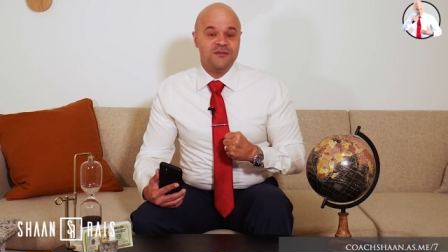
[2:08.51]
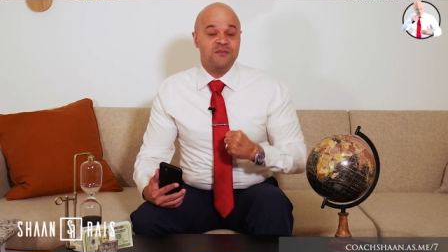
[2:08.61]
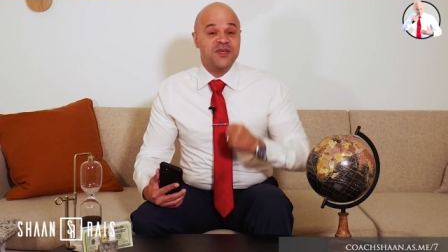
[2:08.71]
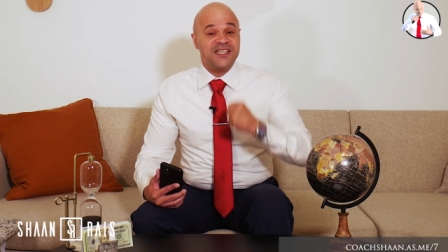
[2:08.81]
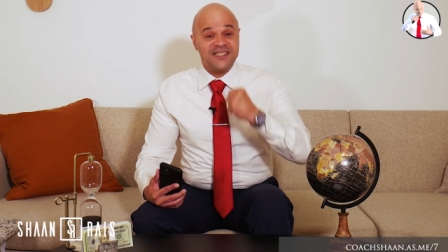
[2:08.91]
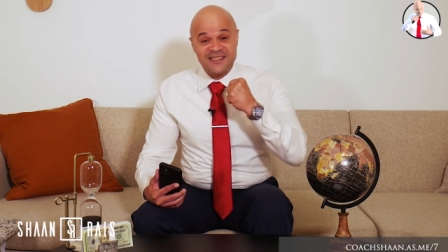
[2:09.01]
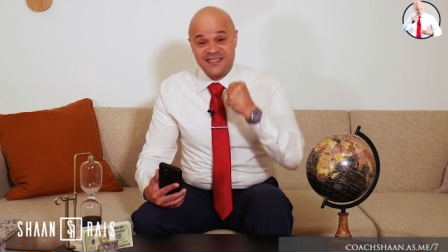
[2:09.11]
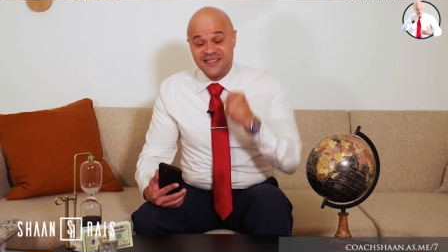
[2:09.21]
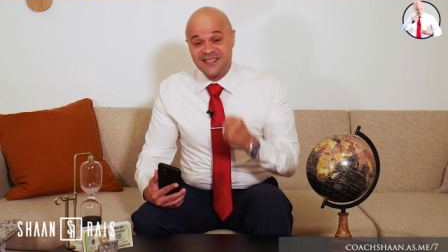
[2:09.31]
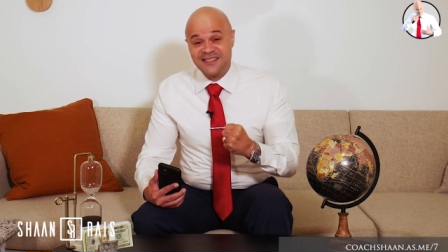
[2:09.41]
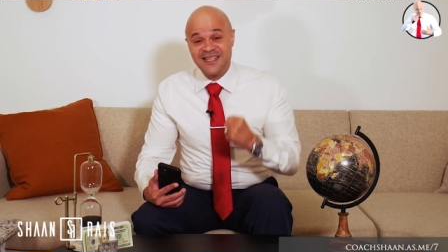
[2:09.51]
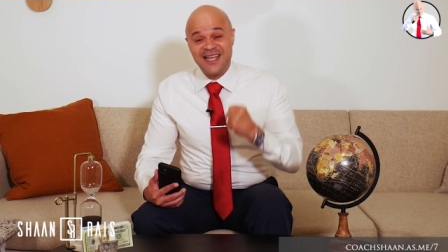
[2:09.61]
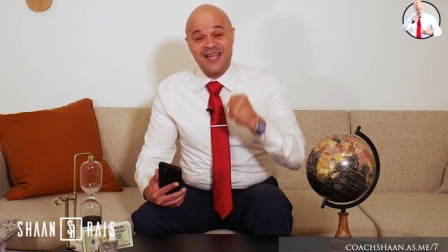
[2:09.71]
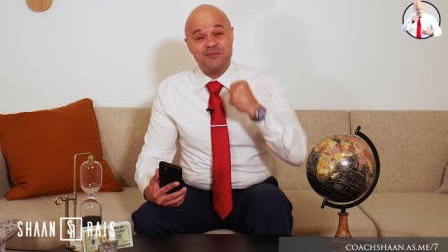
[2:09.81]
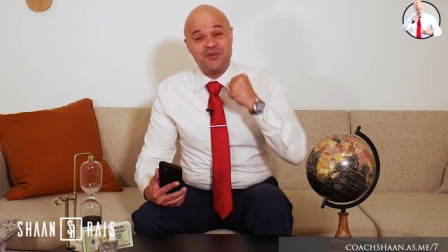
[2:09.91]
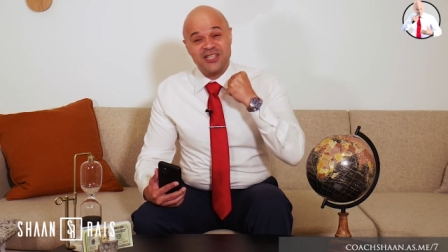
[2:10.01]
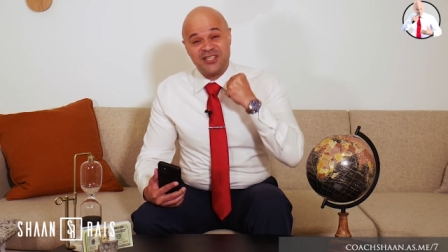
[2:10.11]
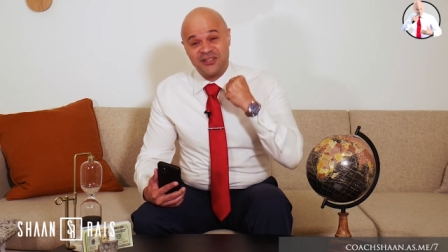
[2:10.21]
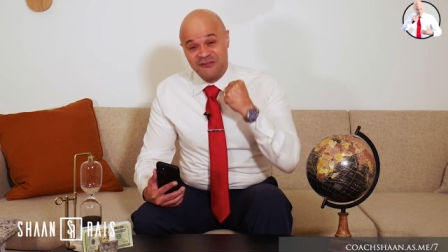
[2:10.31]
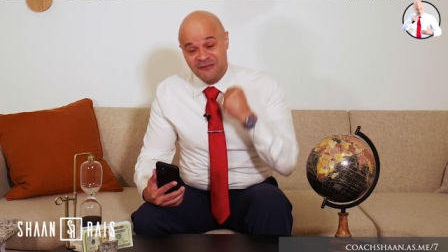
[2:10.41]
Be consistent and be
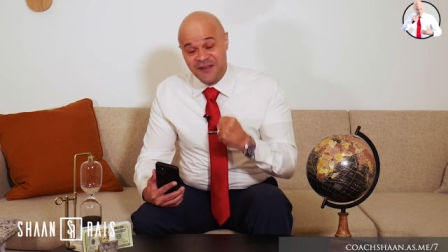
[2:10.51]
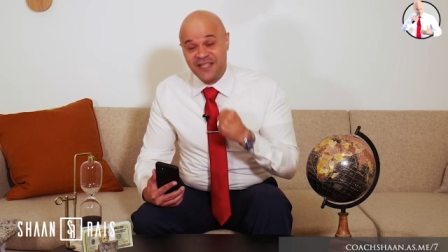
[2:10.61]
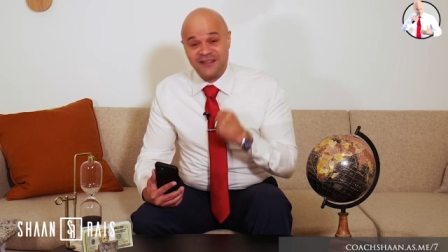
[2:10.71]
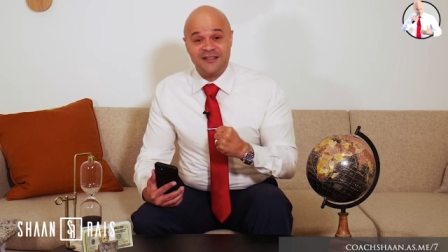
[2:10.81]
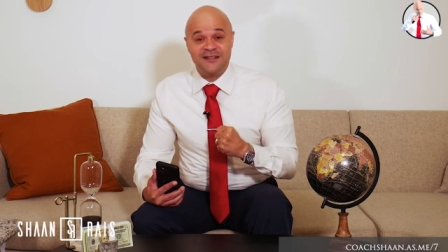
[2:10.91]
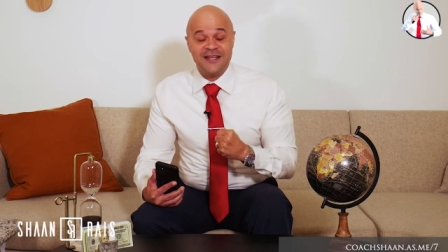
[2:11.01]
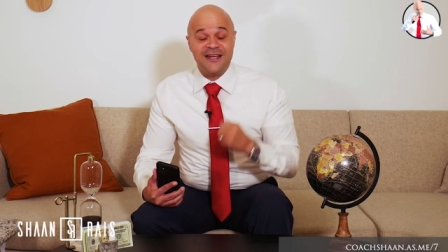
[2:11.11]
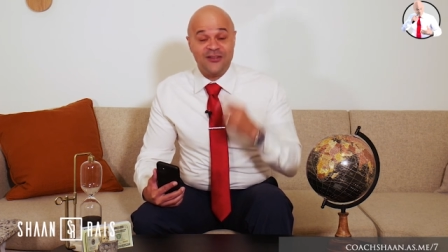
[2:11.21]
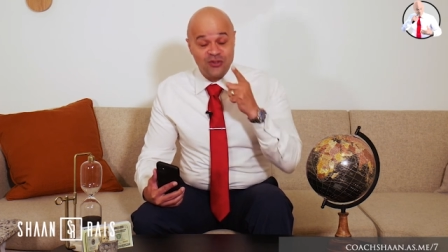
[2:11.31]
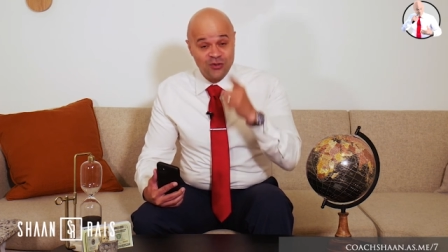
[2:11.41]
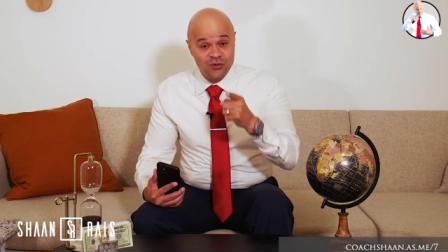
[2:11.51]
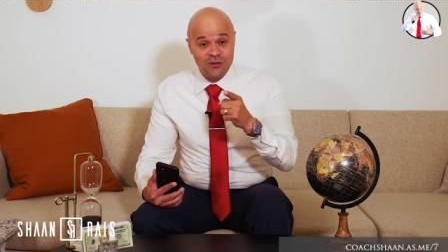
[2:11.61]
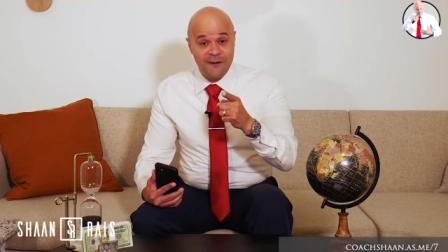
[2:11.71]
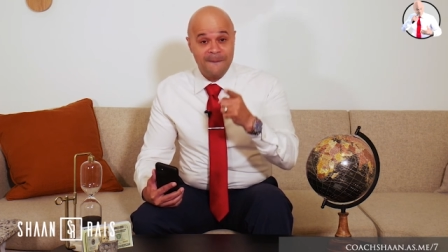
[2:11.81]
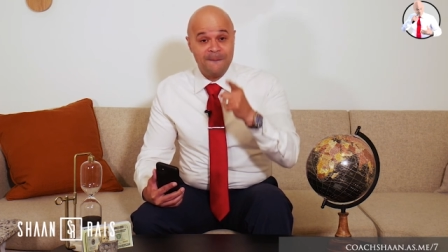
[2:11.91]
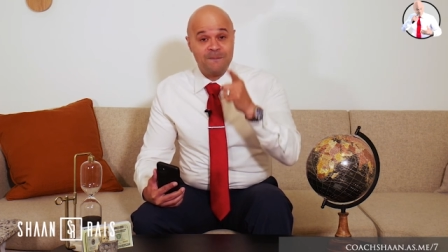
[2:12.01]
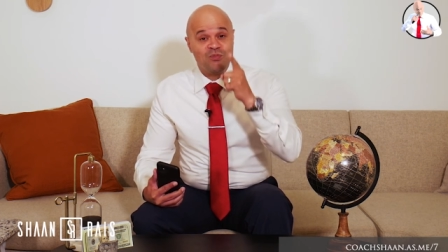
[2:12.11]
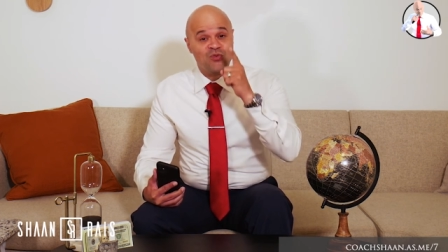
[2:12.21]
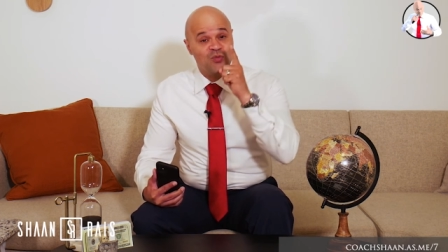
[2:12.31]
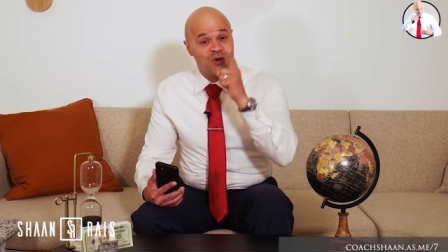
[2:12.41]
convicted, and you
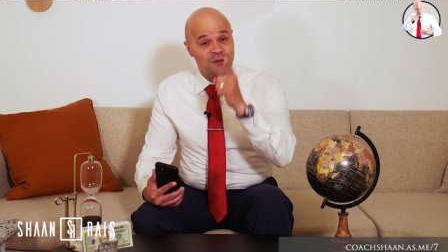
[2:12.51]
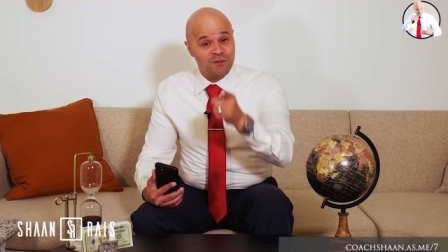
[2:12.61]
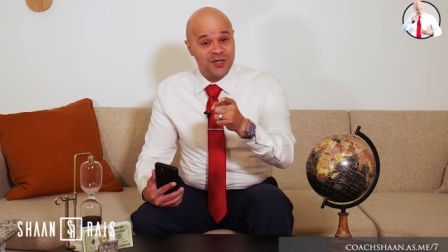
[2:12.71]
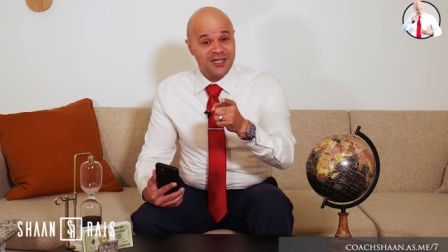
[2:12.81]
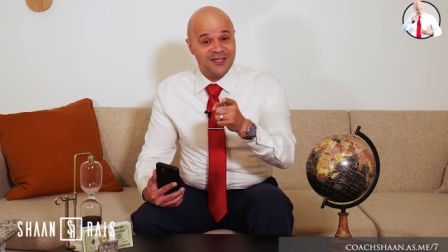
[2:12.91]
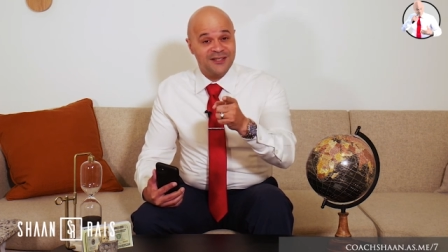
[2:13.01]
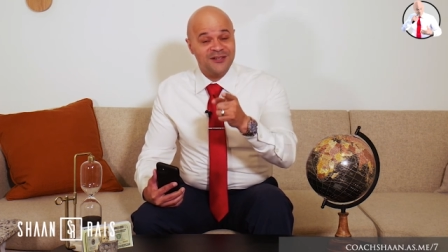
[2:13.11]
will be